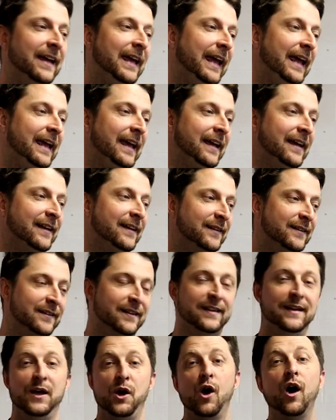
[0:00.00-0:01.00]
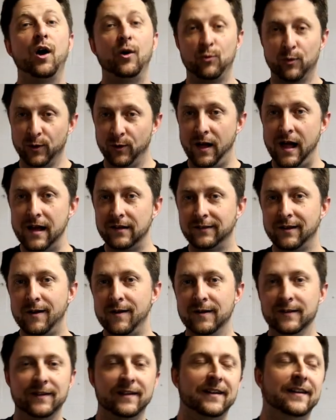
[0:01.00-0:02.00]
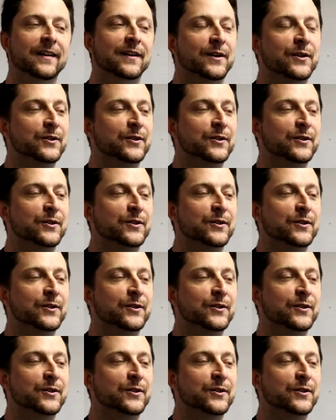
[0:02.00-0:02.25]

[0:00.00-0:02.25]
and a real hot dog.